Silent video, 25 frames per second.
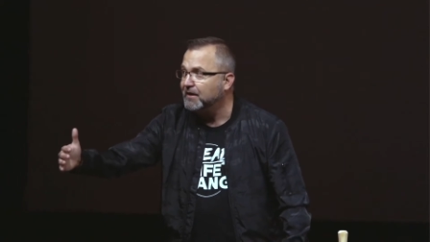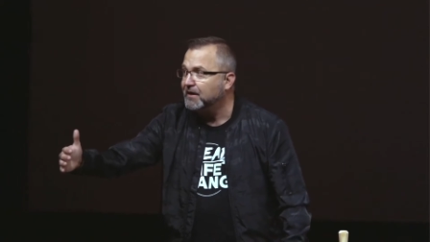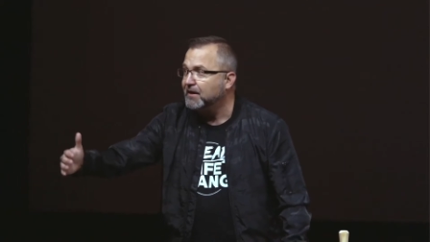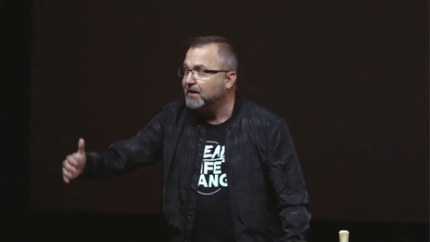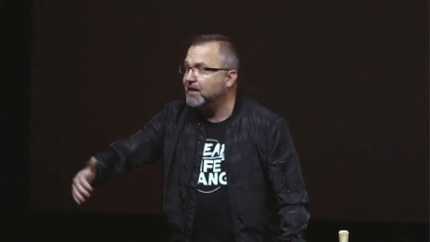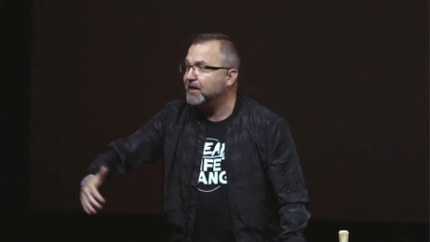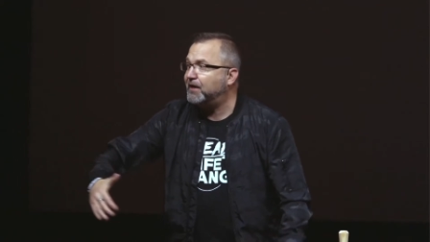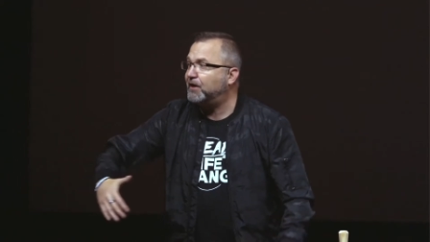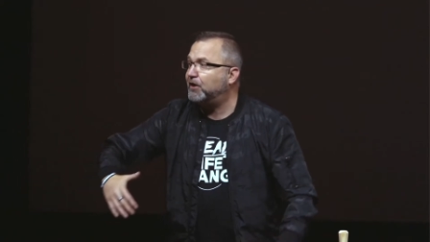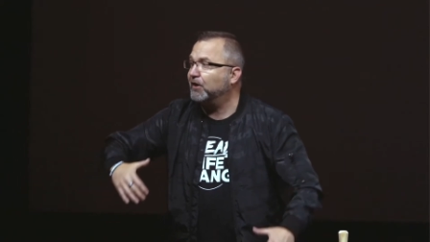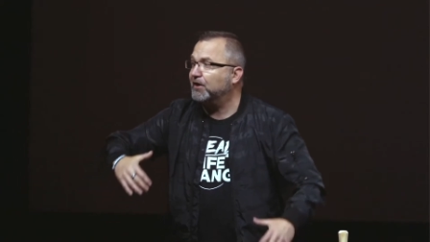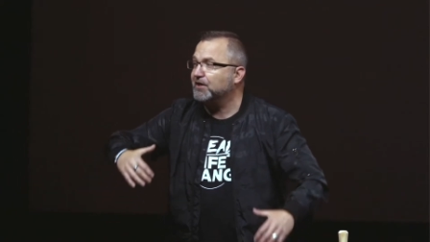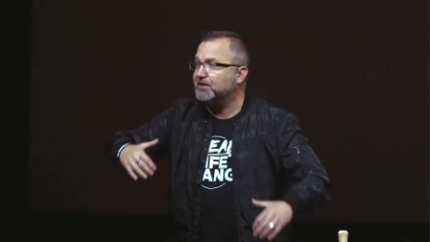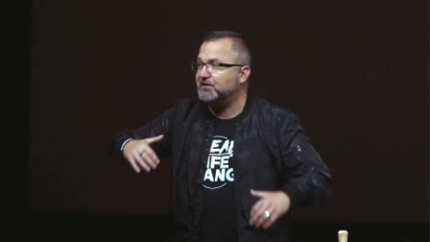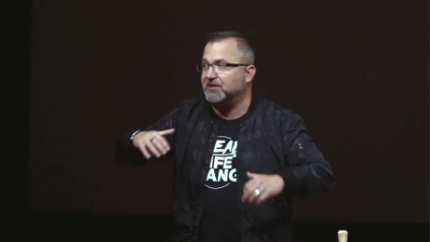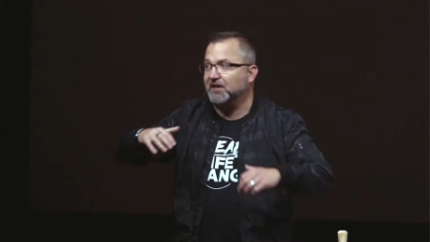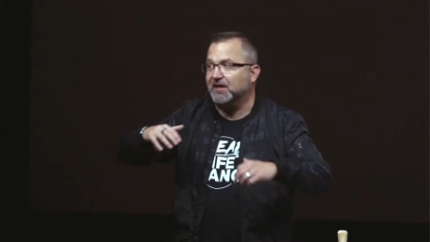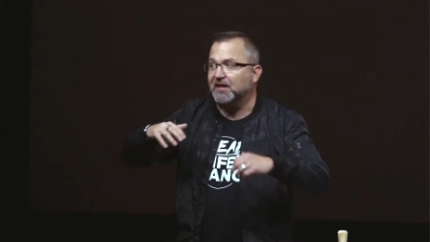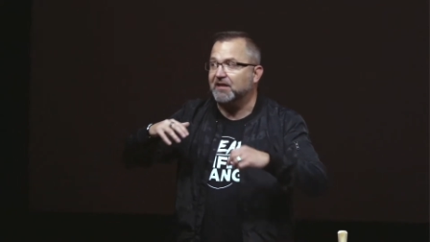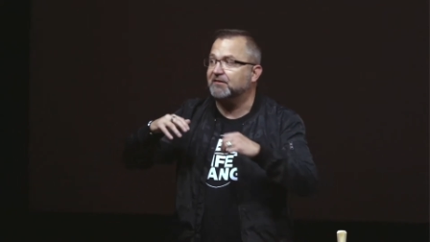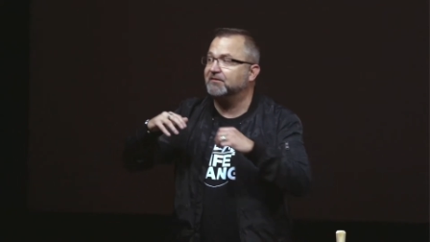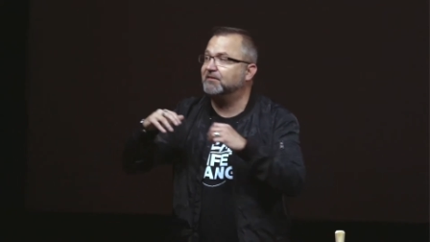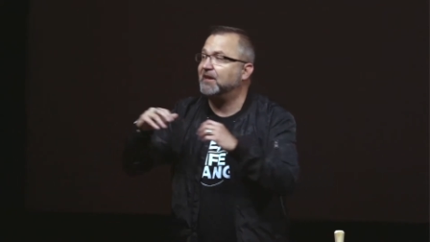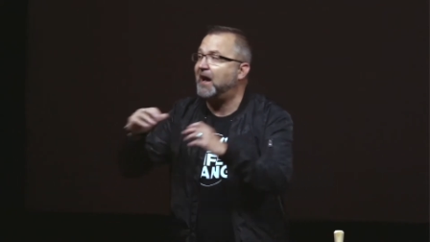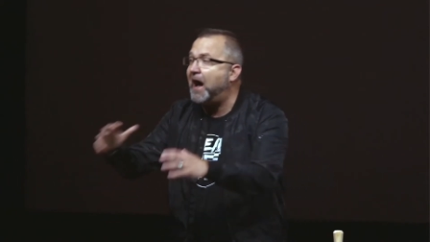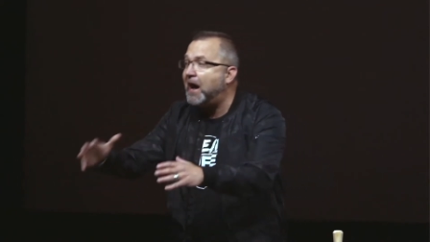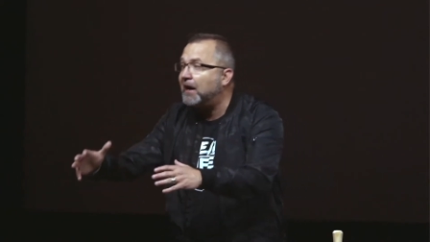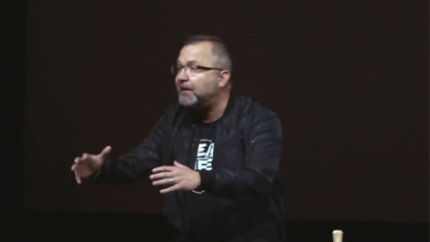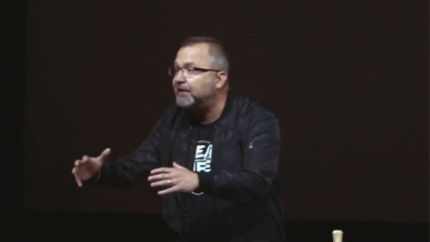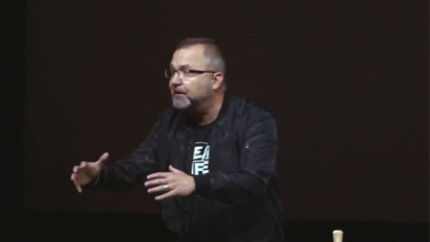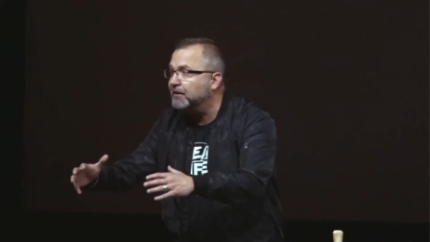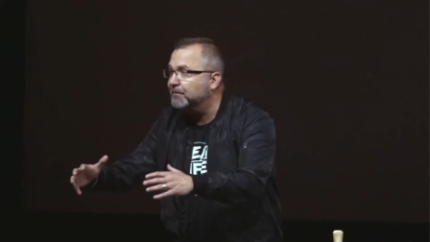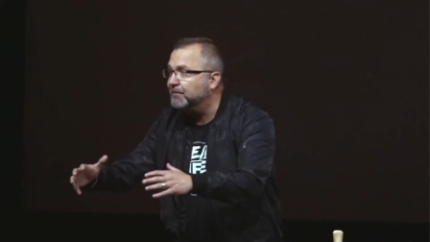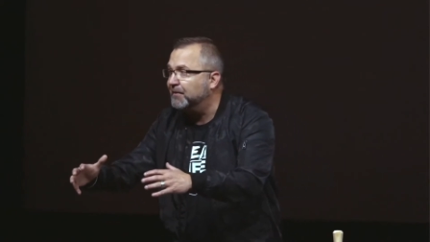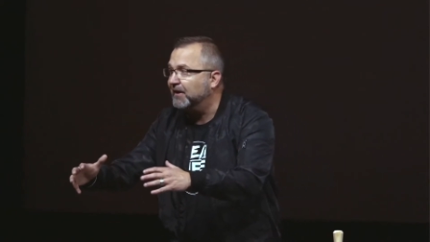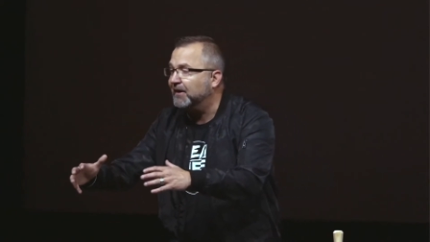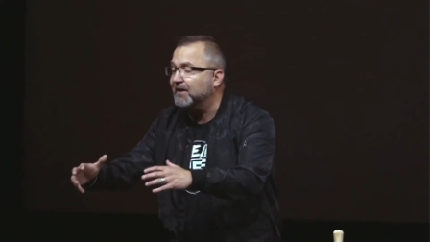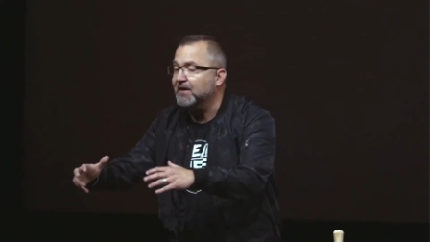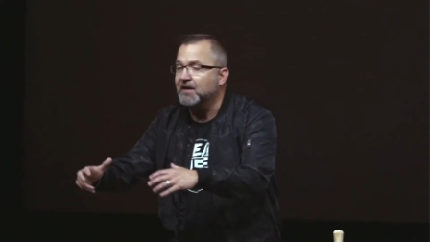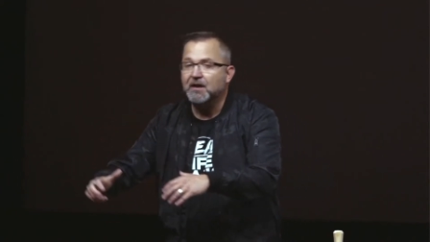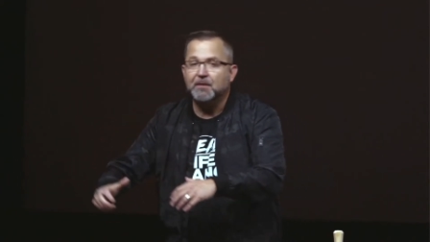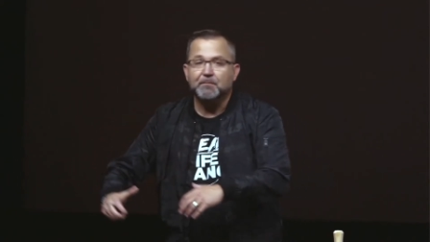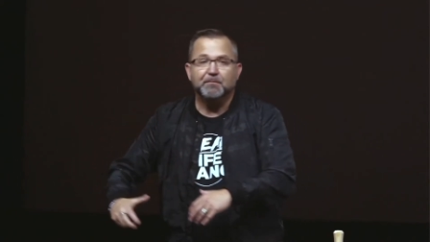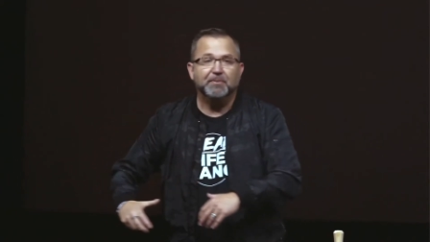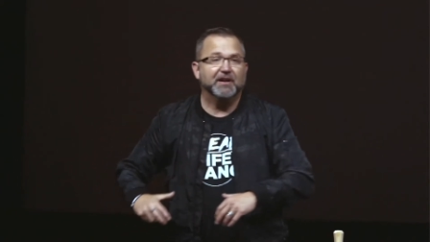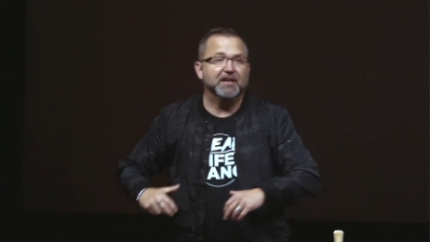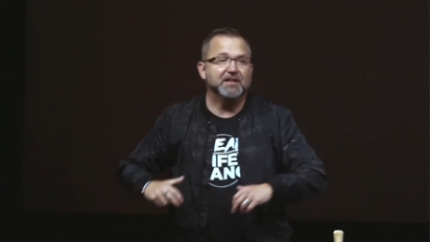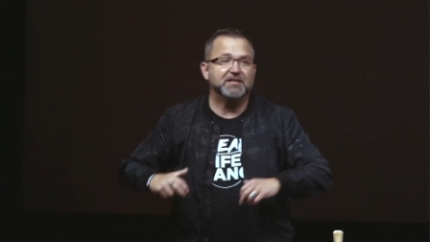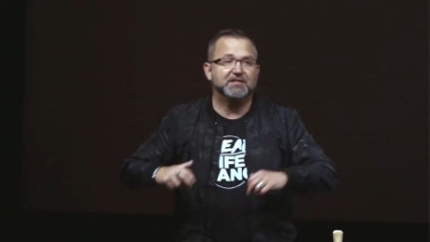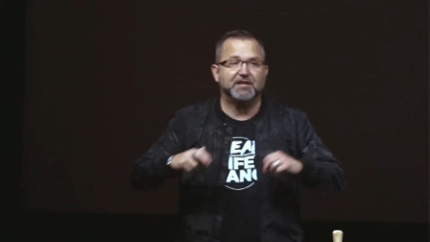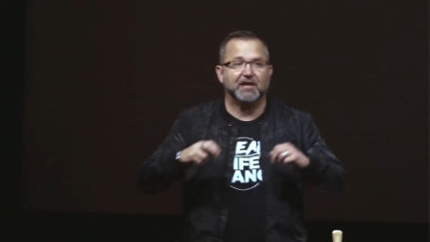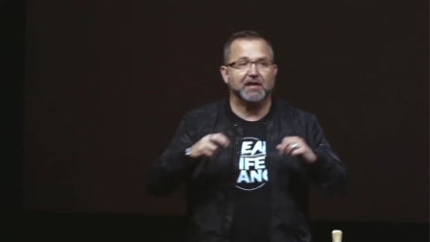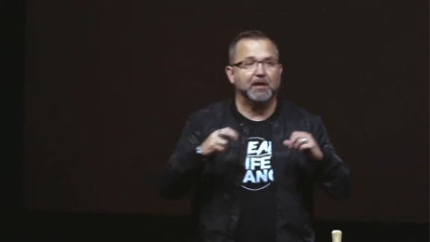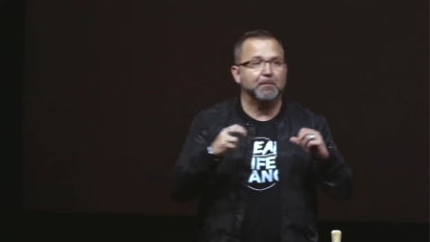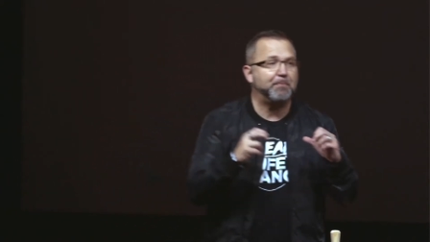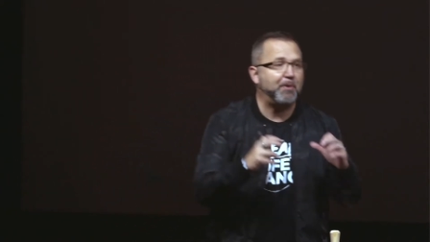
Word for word: He could have sent a document, but He sent a